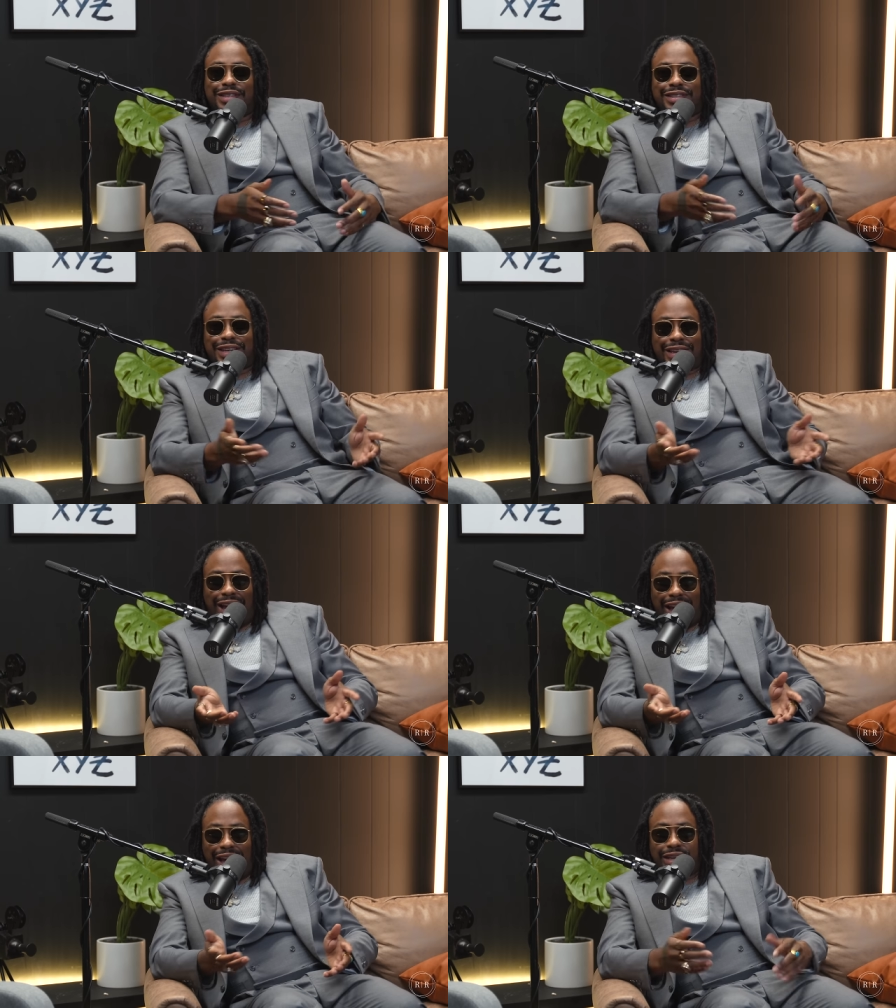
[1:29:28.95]
the
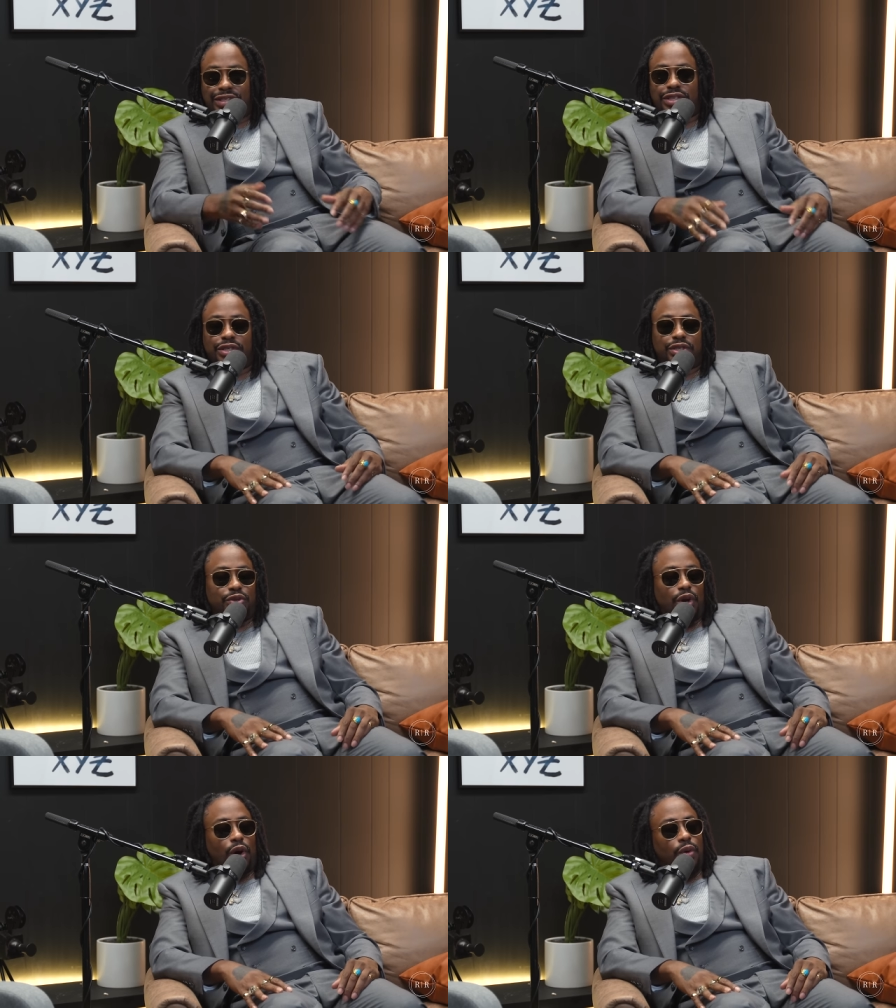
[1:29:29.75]
last, you
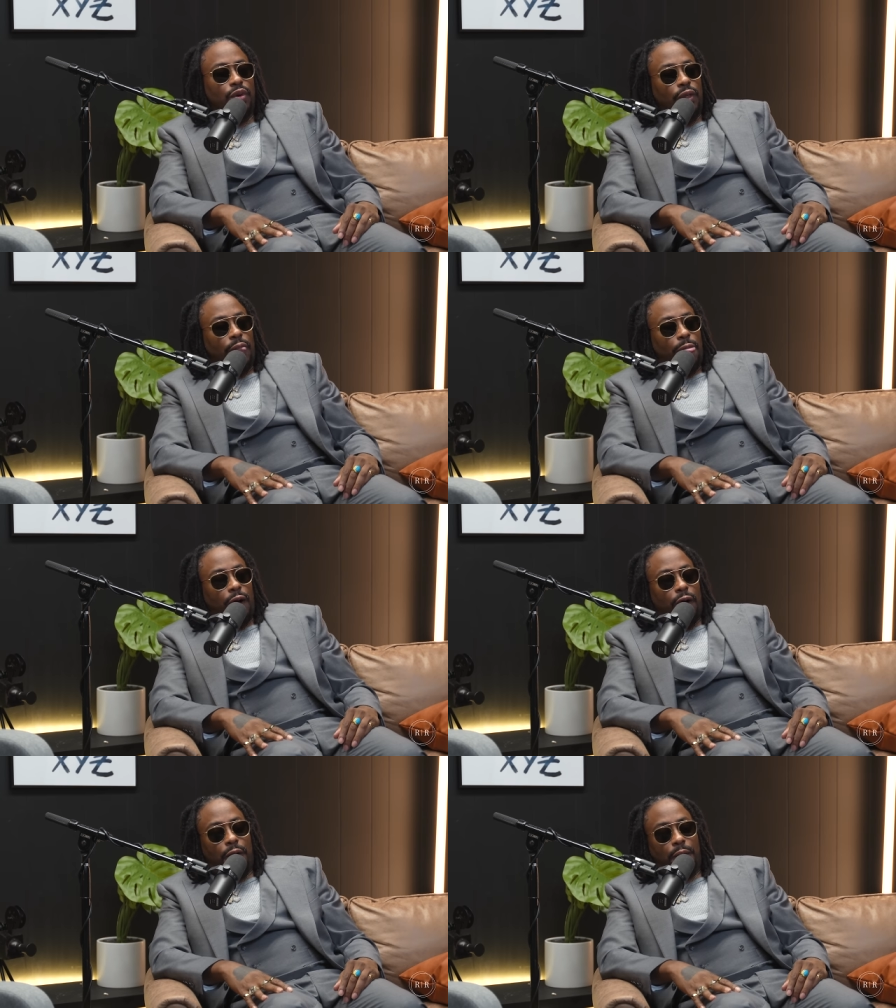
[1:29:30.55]
know.
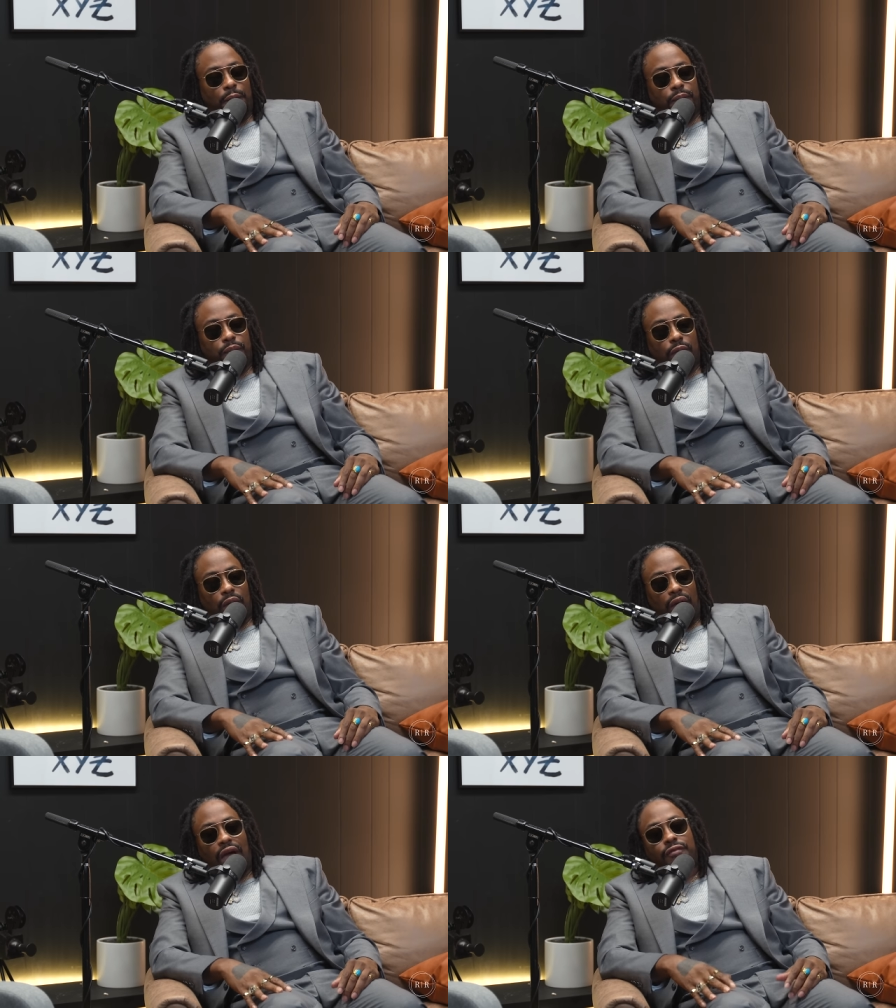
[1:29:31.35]
I
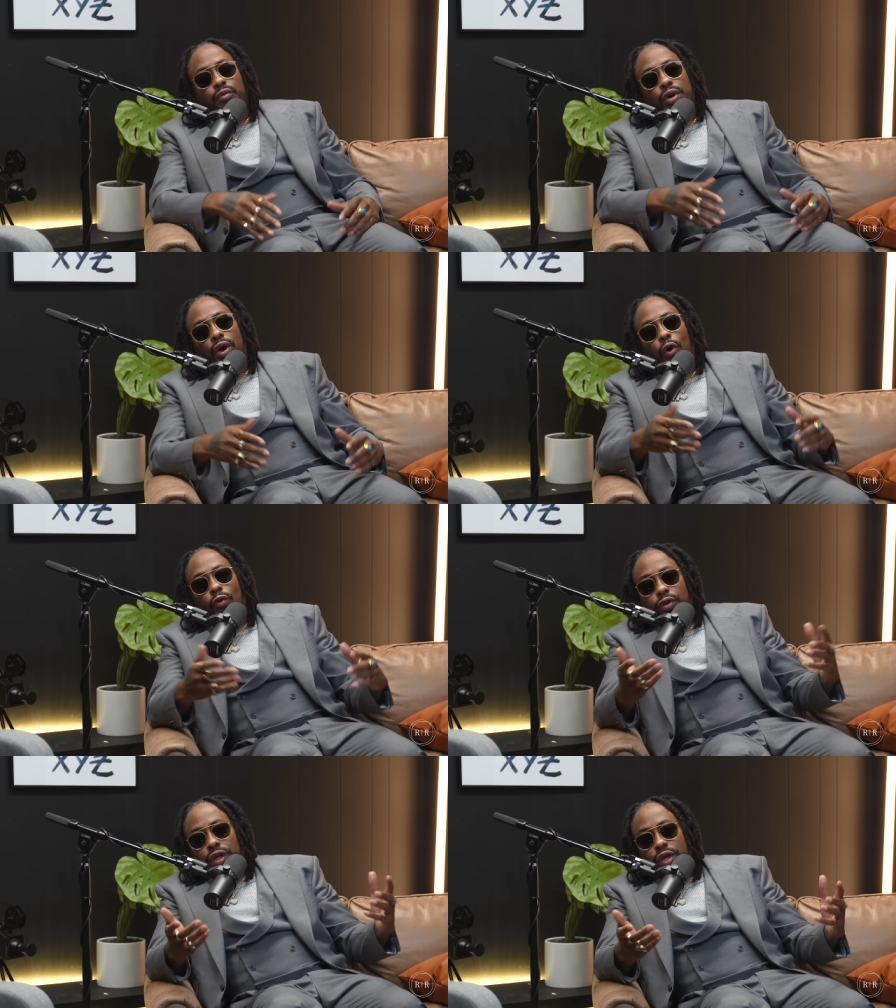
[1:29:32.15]
haven't went
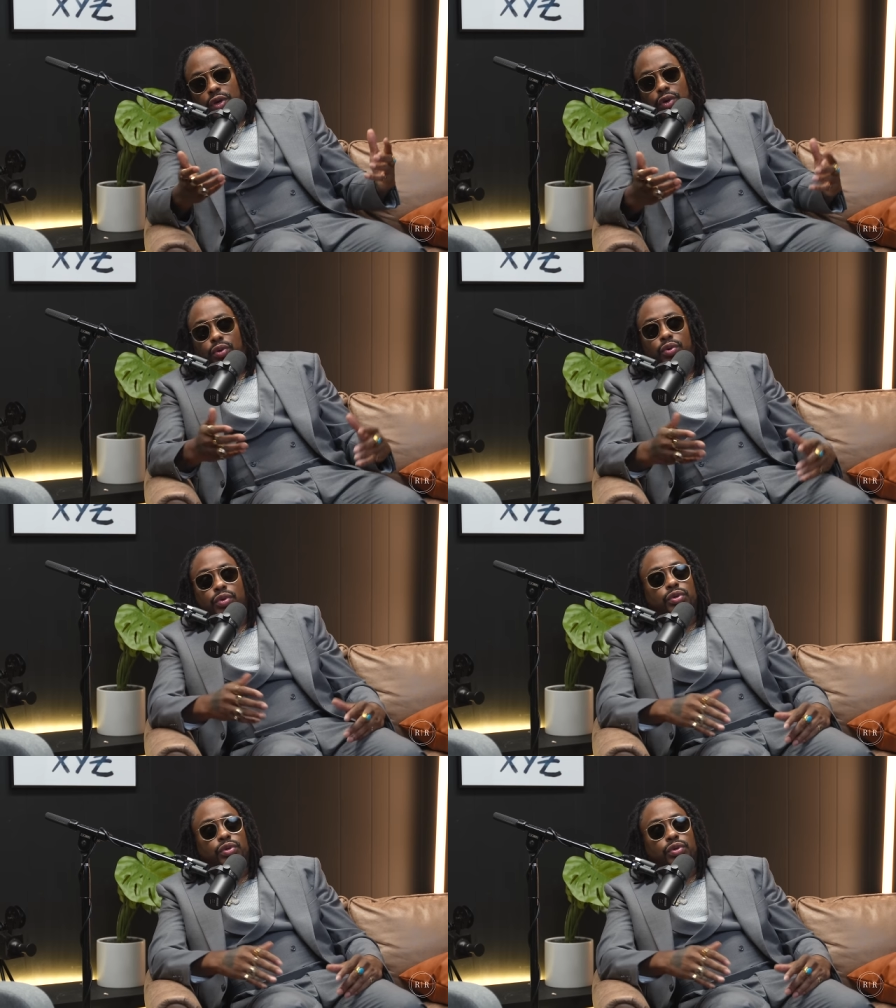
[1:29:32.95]
overkill,